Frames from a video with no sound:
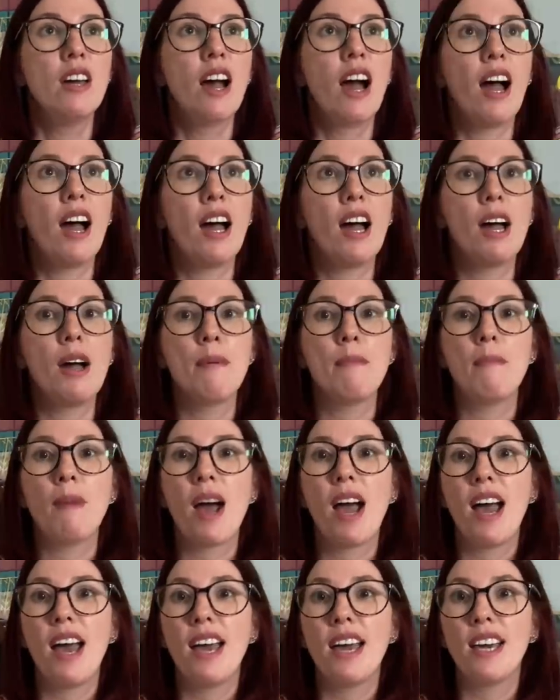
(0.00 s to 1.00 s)

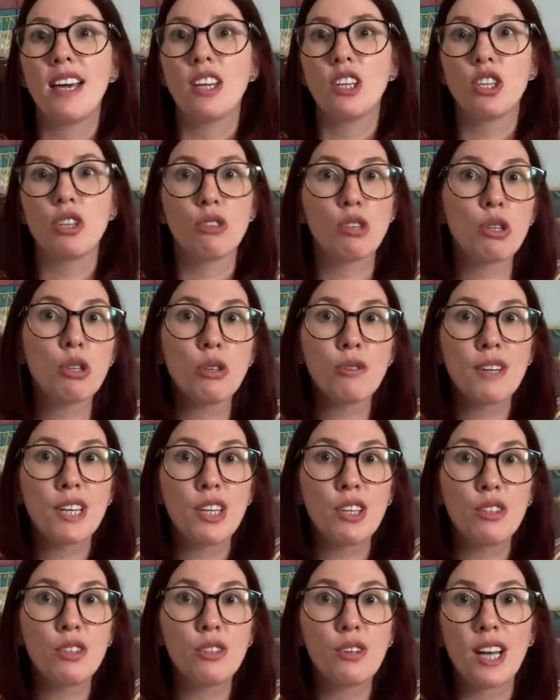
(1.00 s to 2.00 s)
a
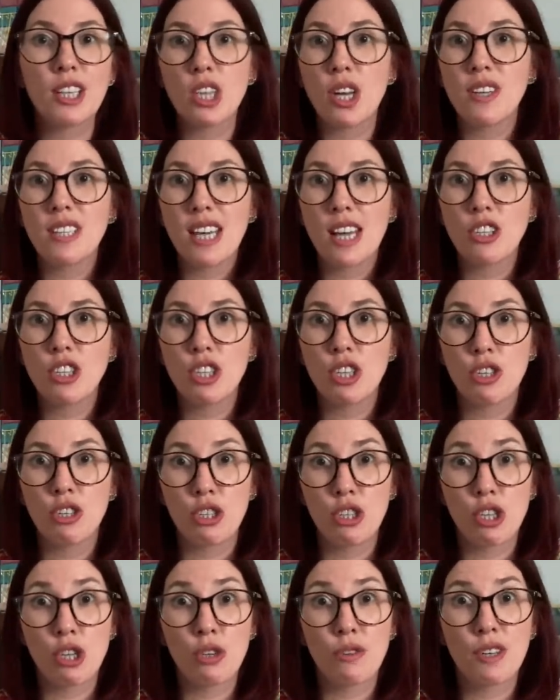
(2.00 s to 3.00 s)
tutorial. I don't tend to do
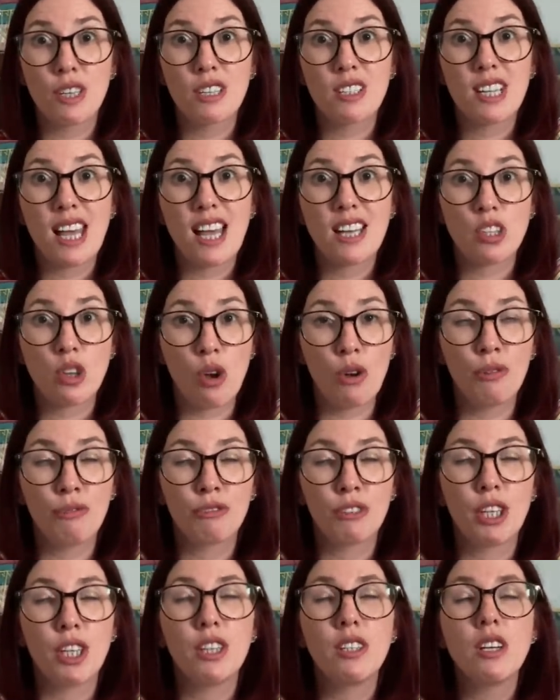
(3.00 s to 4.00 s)
tutorials as
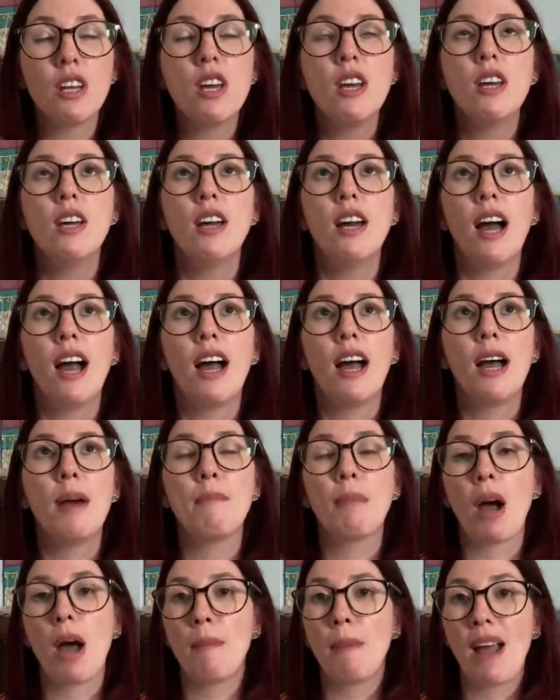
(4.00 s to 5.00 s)
often.
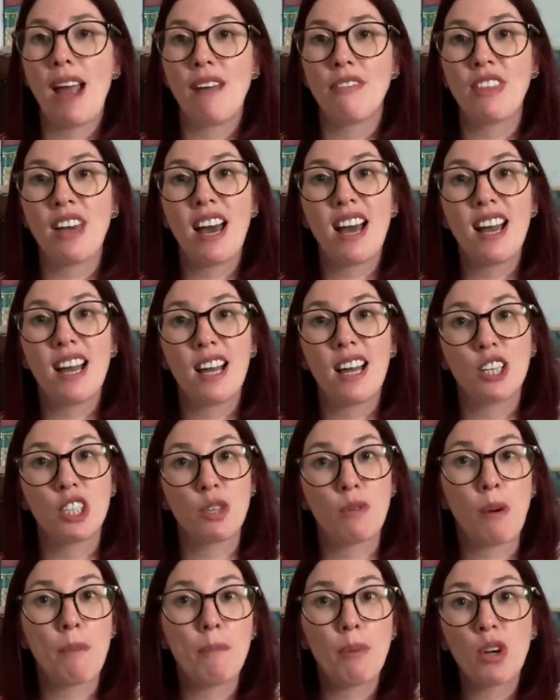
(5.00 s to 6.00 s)
But I might have that. I
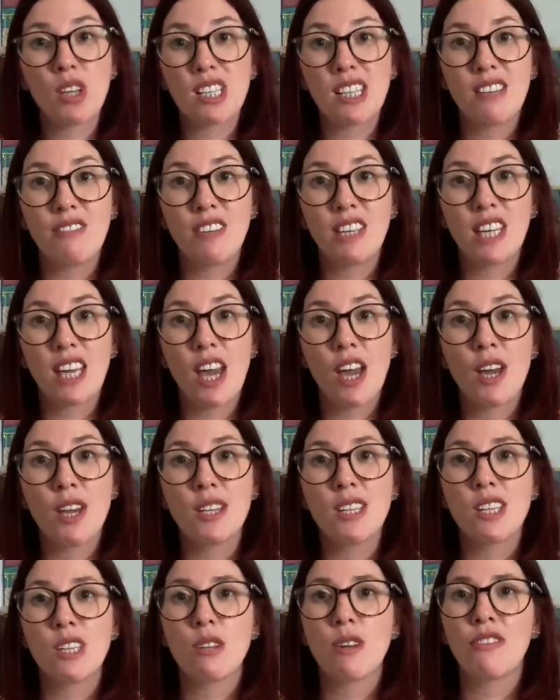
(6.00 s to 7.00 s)
do unboxing videos.
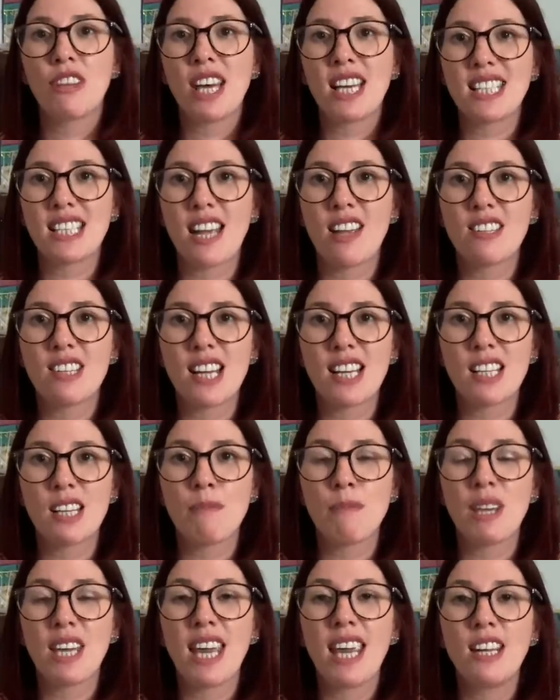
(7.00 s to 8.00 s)
So if that sounds like
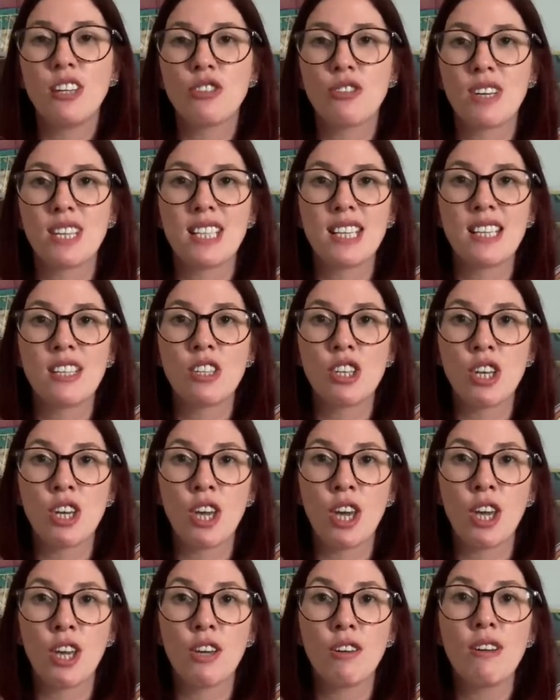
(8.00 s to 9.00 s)
something interesting to
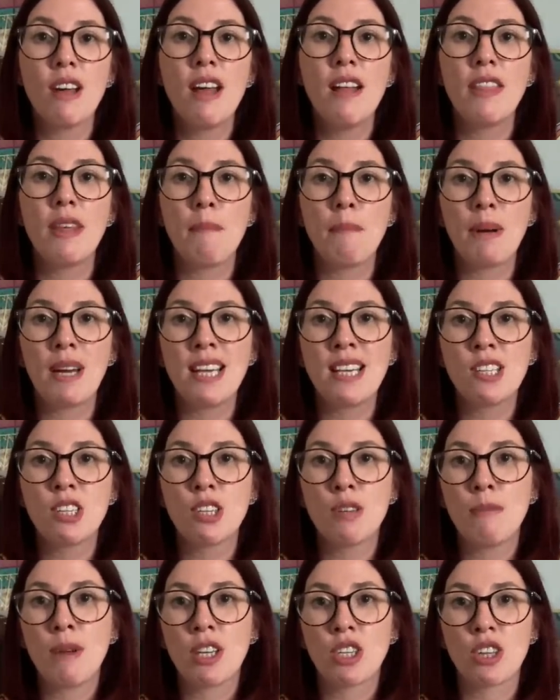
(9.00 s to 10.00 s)
you, then please
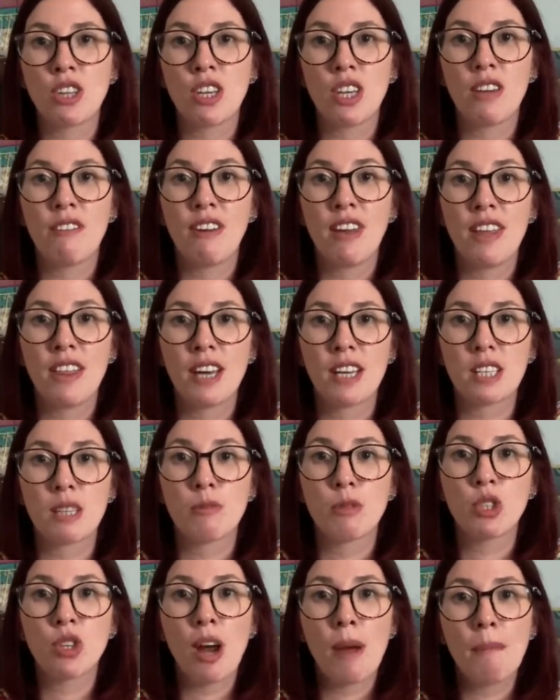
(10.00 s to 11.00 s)
do make sure that you've hit that
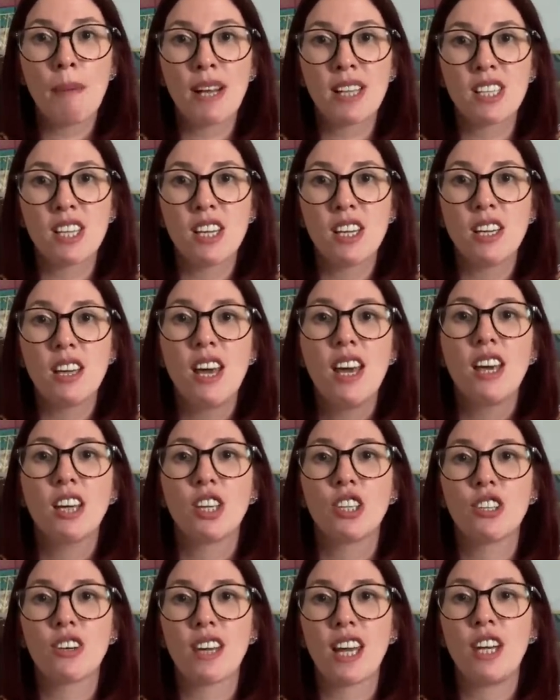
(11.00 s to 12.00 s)
subscribe button,
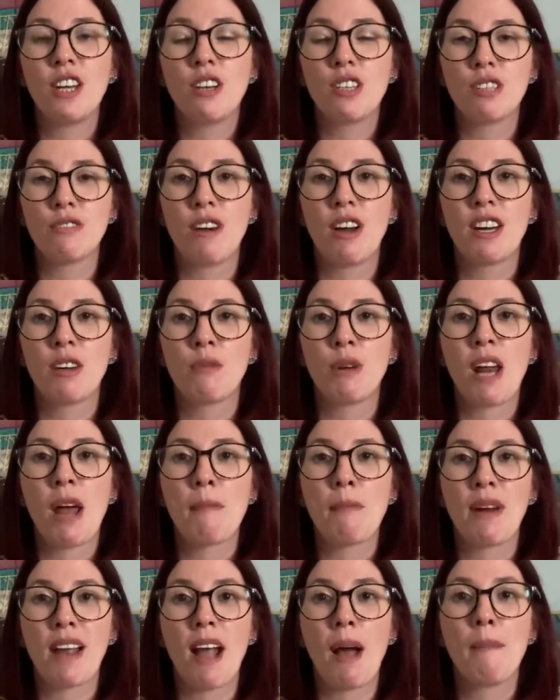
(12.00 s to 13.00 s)
because you'll get notified when I
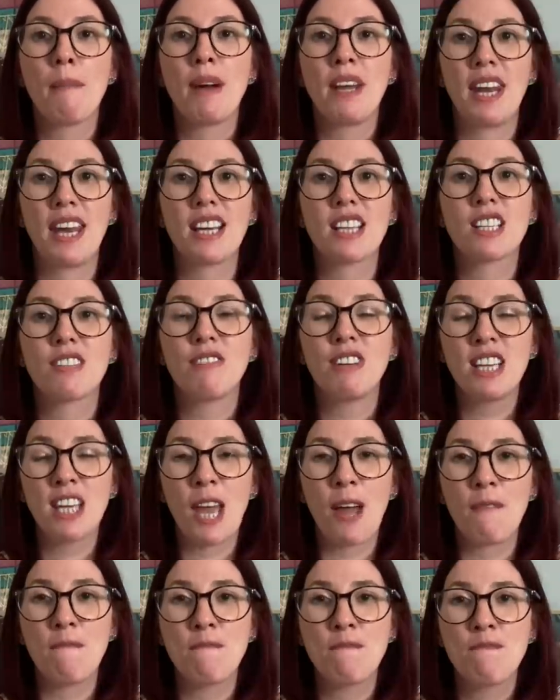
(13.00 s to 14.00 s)
bring out my next
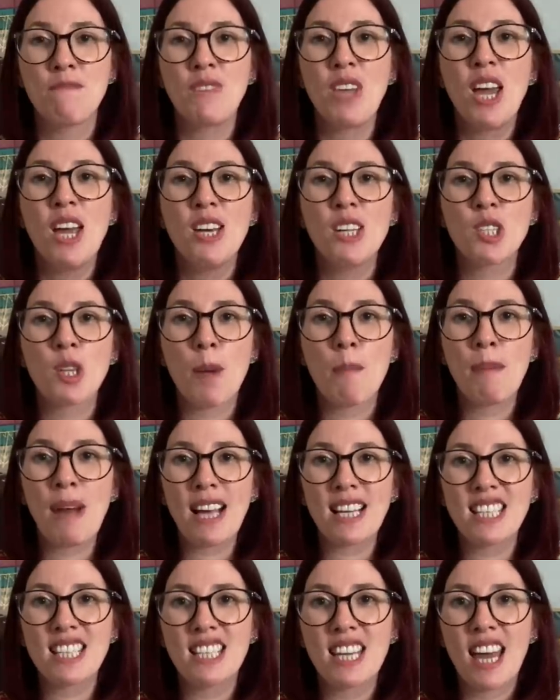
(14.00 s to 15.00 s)
video. So I'm
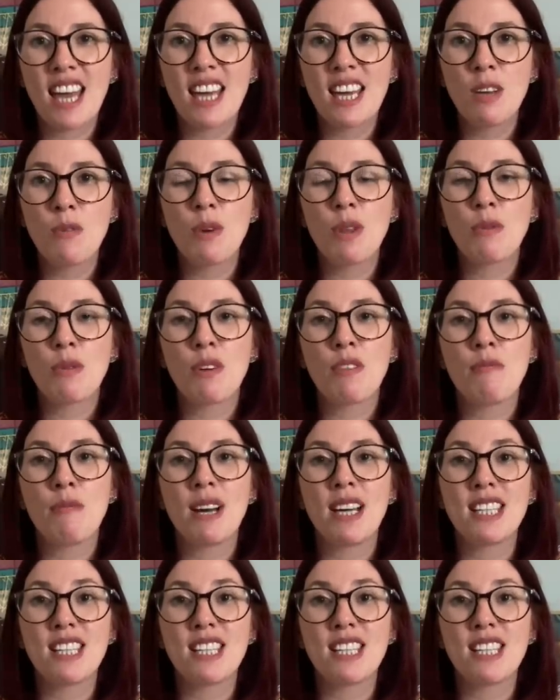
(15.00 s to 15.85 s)
back today with one of my